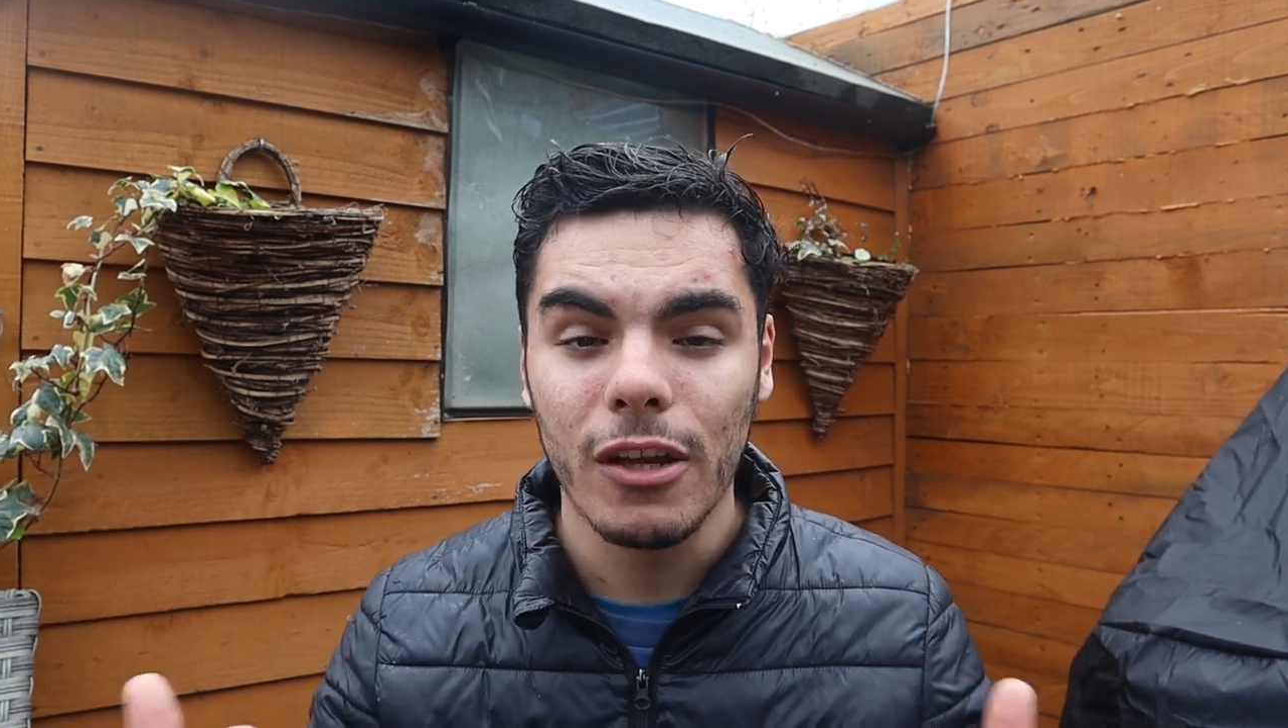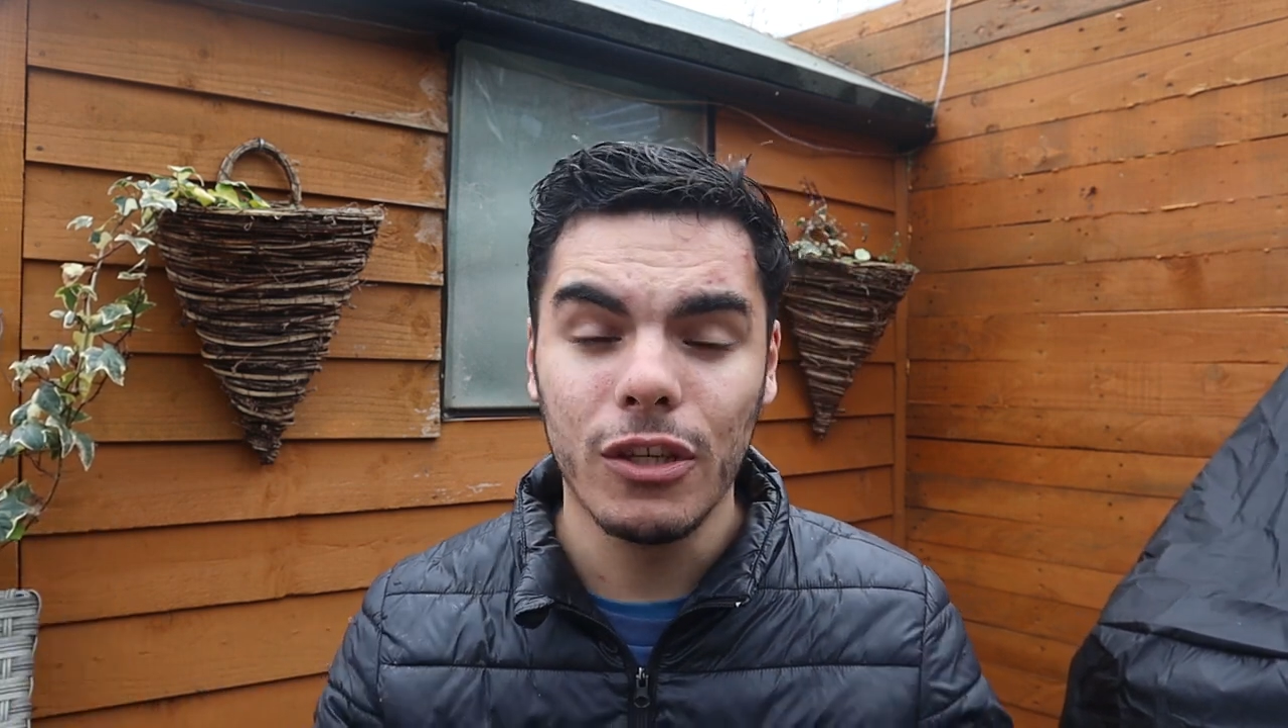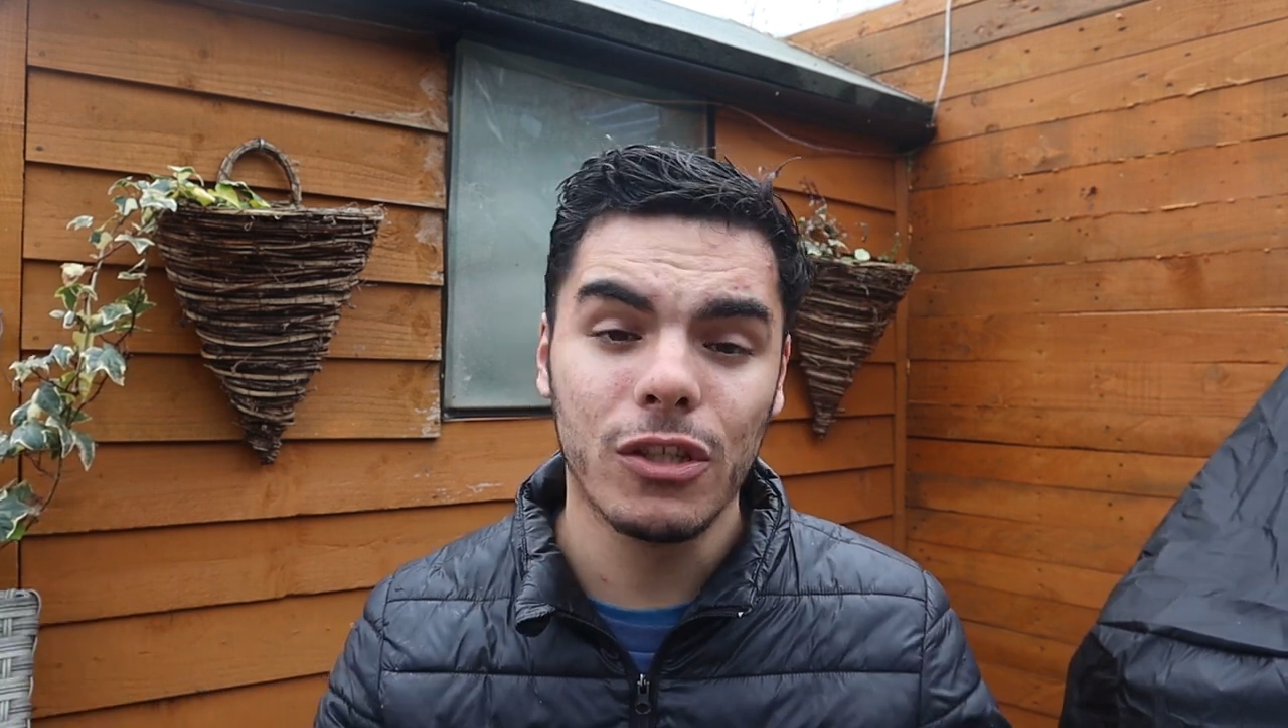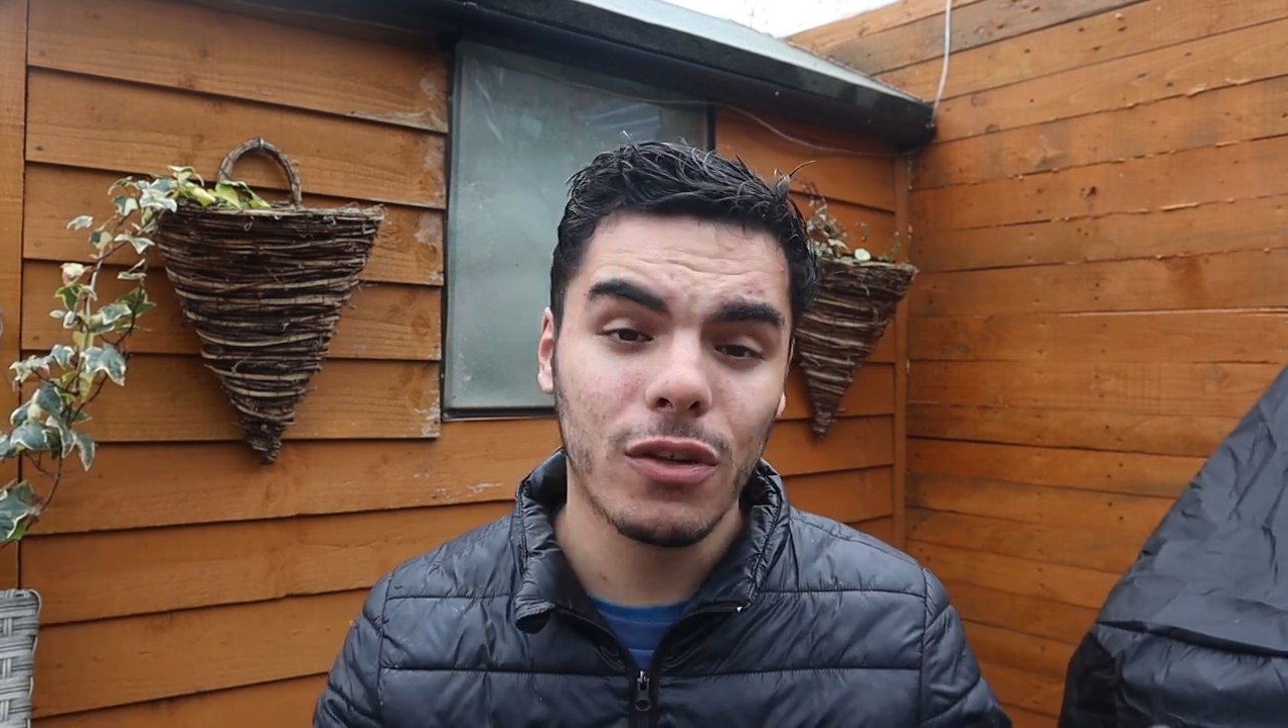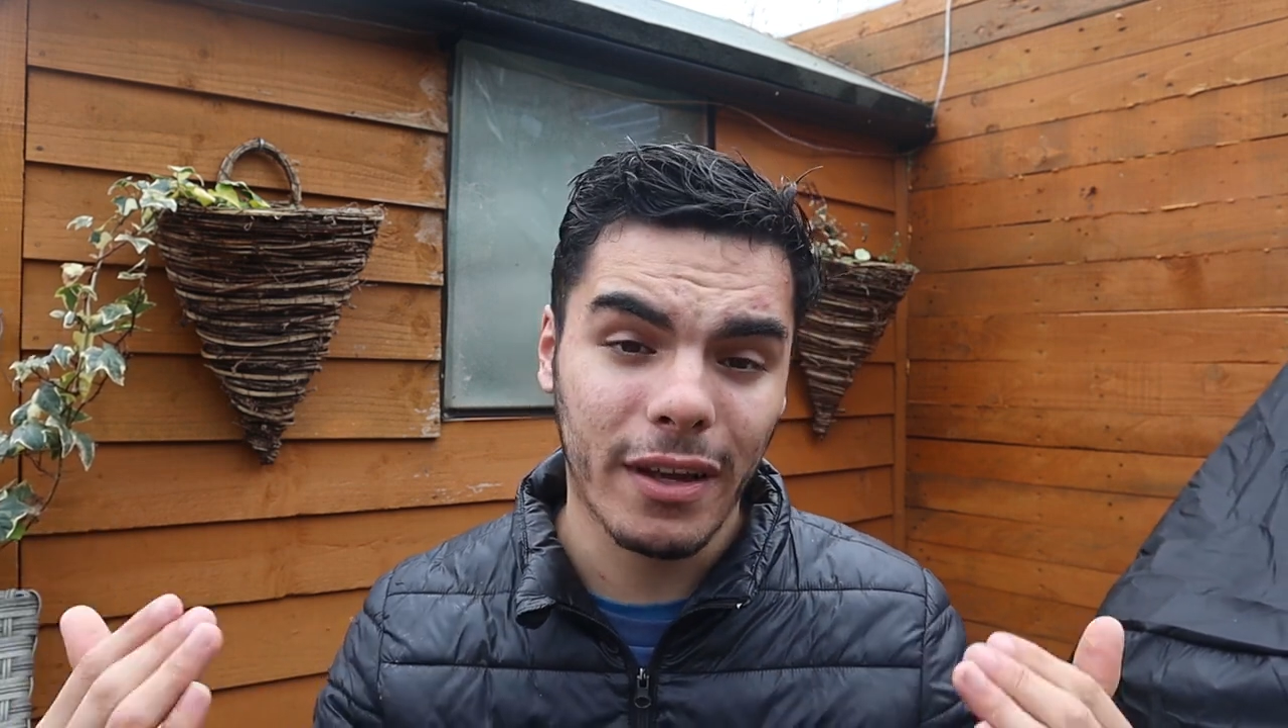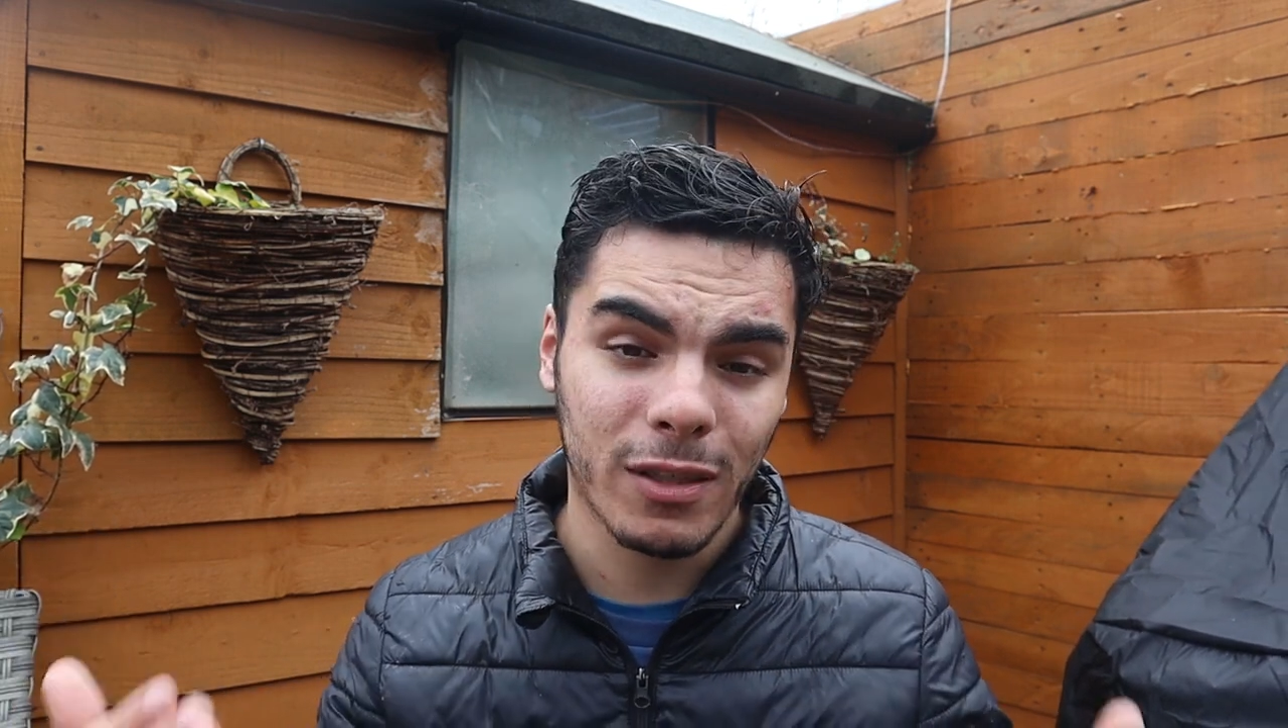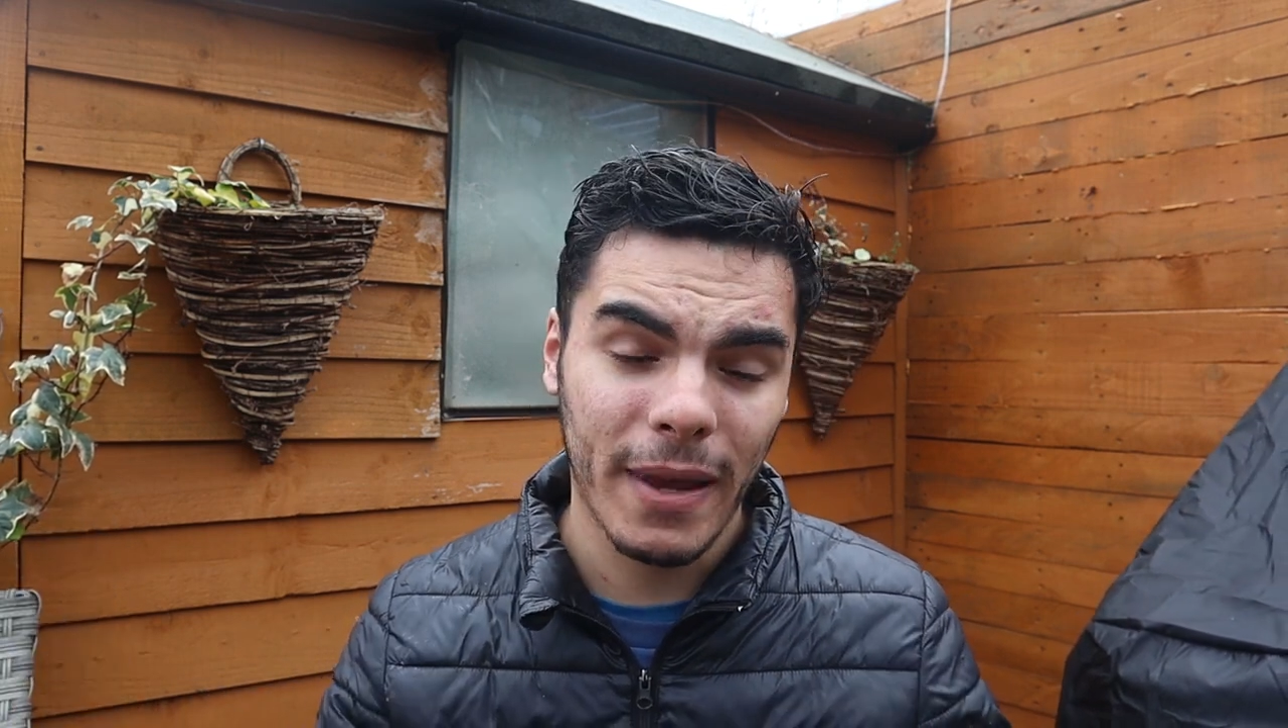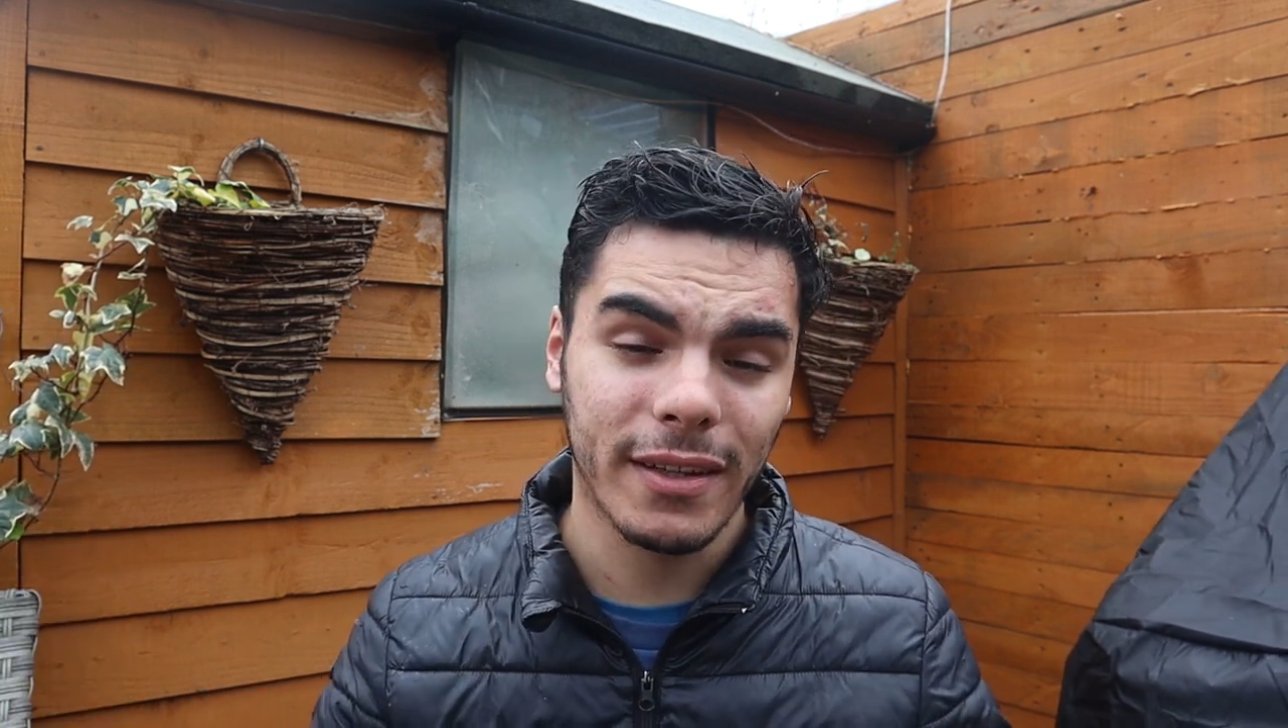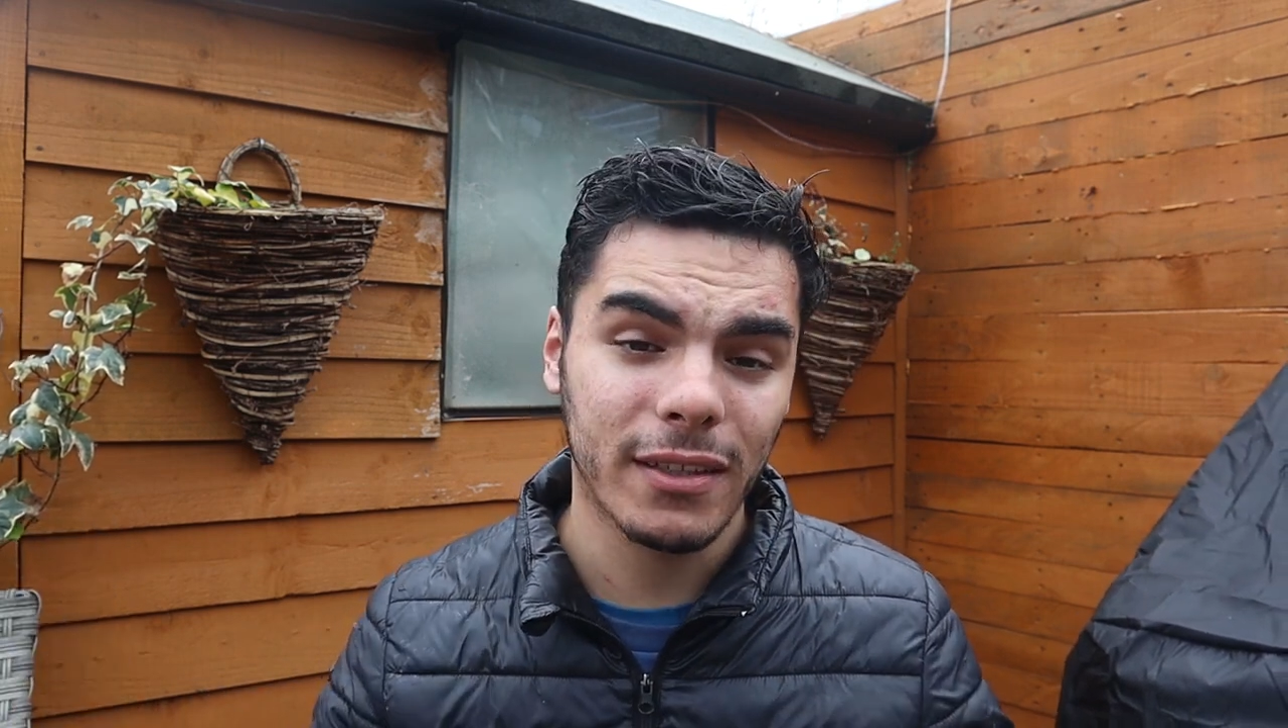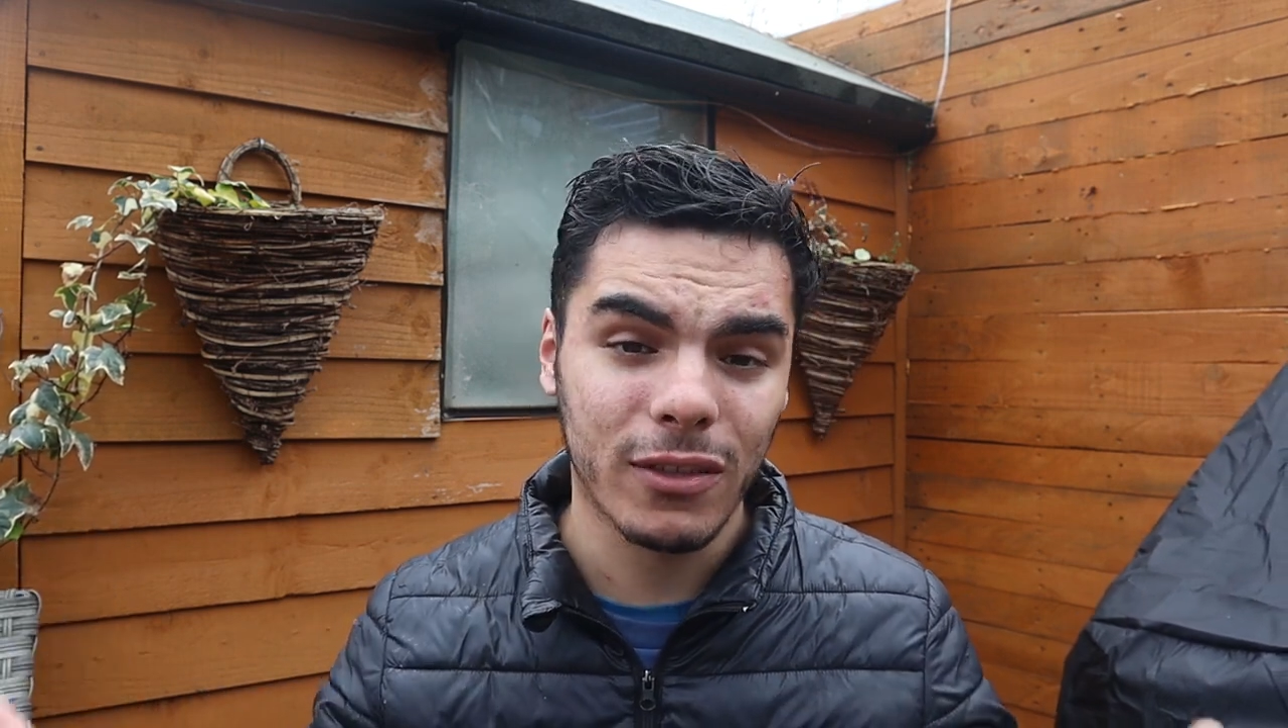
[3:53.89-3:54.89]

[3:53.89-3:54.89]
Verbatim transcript: you should expect